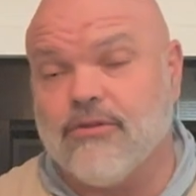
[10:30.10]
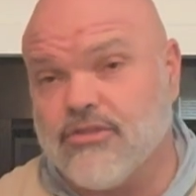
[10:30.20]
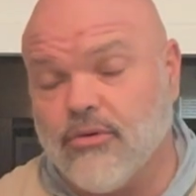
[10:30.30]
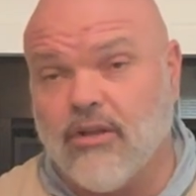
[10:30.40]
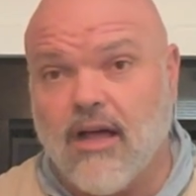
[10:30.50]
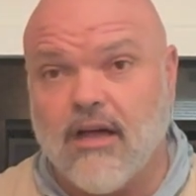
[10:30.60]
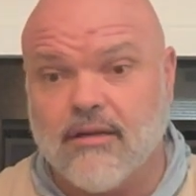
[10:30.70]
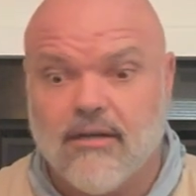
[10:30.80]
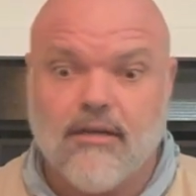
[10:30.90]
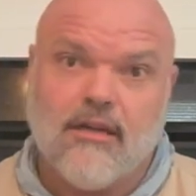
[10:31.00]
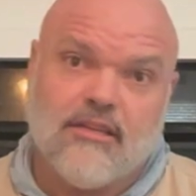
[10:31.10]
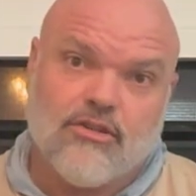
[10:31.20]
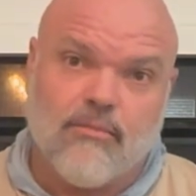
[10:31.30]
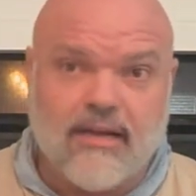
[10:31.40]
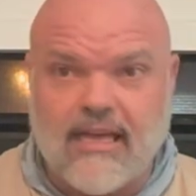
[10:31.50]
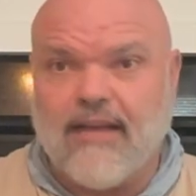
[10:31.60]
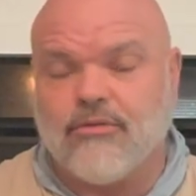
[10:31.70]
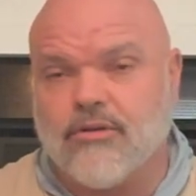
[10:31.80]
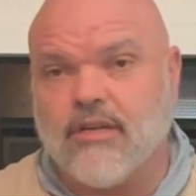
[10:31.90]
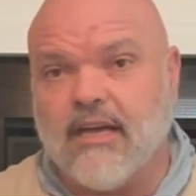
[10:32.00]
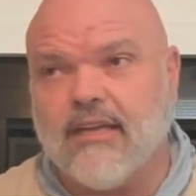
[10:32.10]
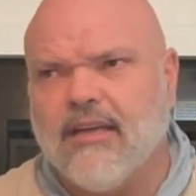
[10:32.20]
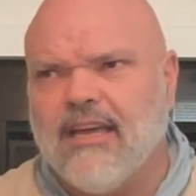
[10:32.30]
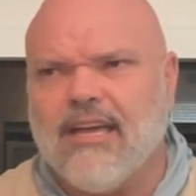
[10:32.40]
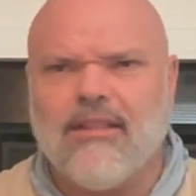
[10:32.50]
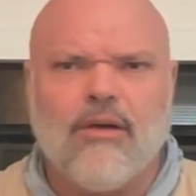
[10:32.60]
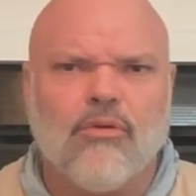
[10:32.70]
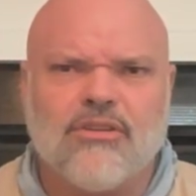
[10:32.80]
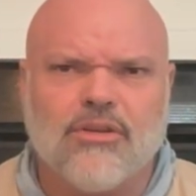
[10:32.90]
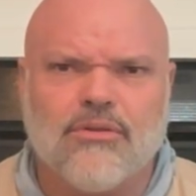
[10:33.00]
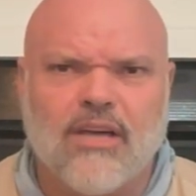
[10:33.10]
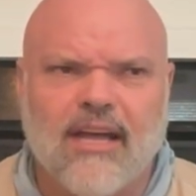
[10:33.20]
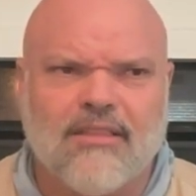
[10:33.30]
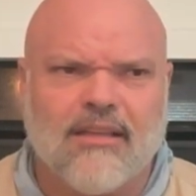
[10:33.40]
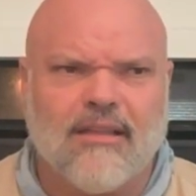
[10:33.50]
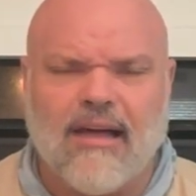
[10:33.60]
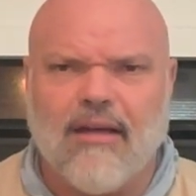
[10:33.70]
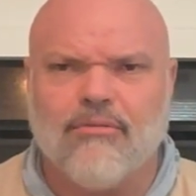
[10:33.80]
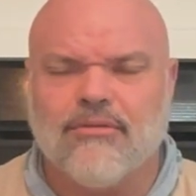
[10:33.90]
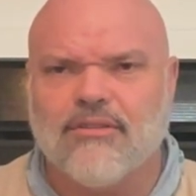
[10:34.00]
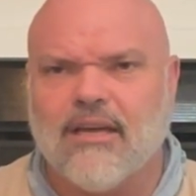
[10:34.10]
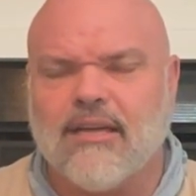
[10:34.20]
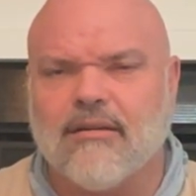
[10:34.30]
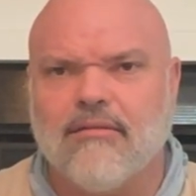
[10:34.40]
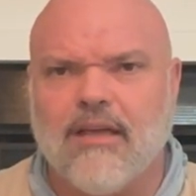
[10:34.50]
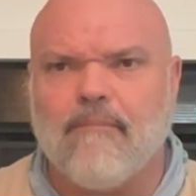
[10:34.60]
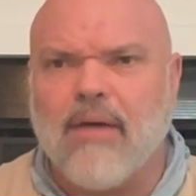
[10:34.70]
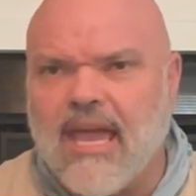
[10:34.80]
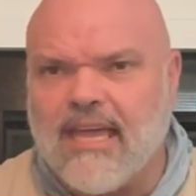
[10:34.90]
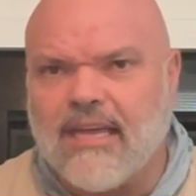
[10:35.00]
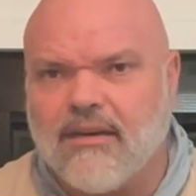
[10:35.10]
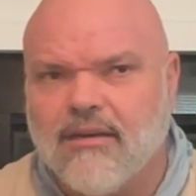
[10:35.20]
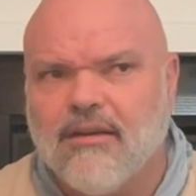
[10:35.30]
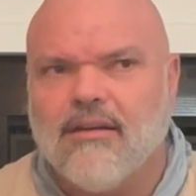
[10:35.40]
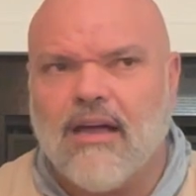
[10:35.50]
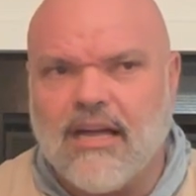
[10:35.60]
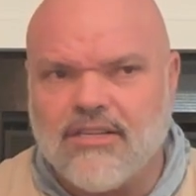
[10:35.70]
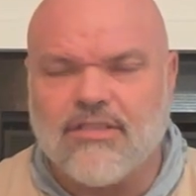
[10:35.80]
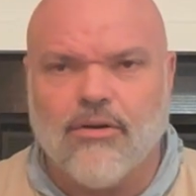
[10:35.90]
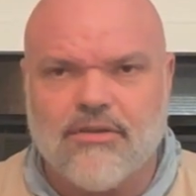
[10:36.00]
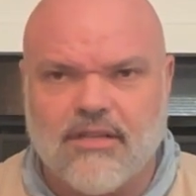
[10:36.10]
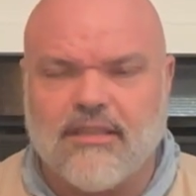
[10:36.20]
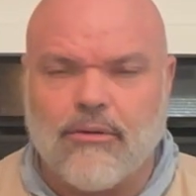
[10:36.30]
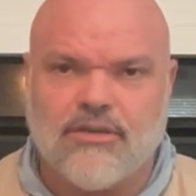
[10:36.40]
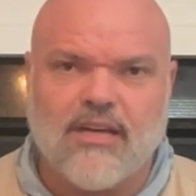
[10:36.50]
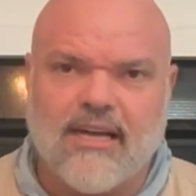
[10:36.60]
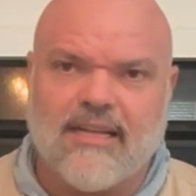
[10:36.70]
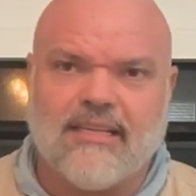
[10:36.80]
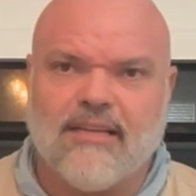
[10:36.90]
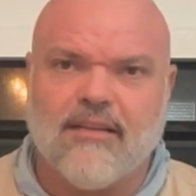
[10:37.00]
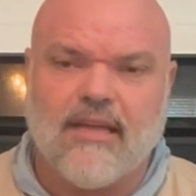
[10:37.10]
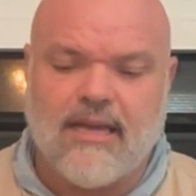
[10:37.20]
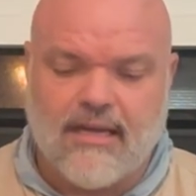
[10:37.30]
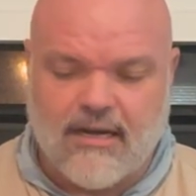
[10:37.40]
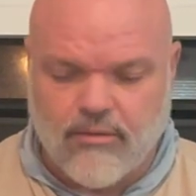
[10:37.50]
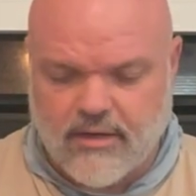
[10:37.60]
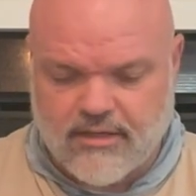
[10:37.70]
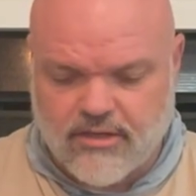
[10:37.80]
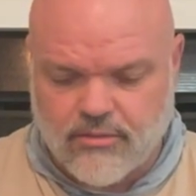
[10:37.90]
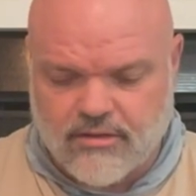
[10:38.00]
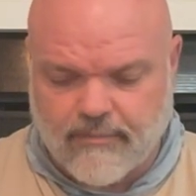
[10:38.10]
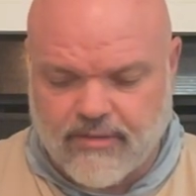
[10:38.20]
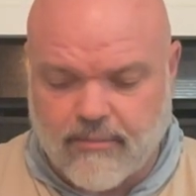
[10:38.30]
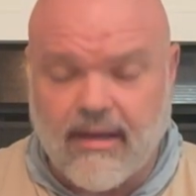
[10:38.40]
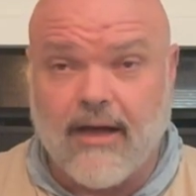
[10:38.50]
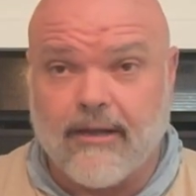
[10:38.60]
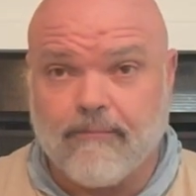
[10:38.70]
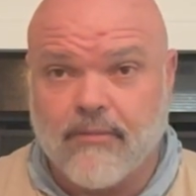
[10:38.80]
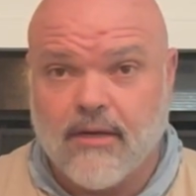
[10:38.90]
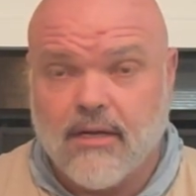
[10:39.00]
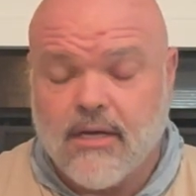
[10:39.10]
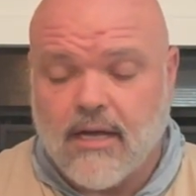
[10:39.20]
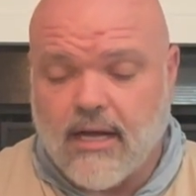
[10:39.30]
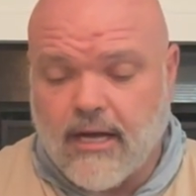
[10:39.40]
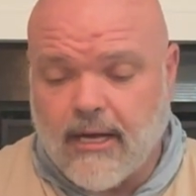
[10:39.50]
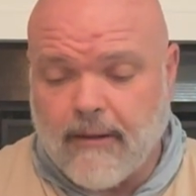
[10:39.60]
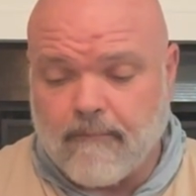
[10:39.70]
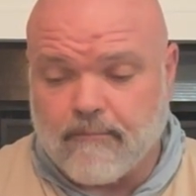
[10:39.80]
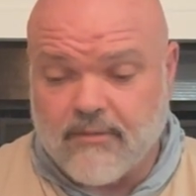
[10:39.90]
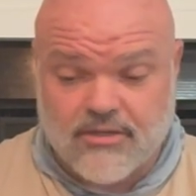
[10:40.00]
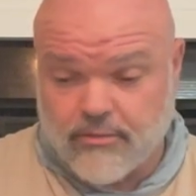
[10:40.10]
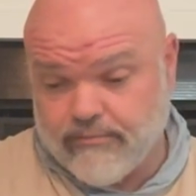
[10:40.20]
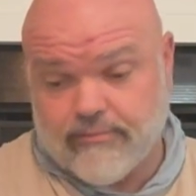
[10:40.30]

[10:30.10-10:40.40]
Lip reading: so long, and so my calves were tight. They weren't so tight that I was like in pain. I just noticed that they were tight at the end of the day, and I wanted to do something about it. So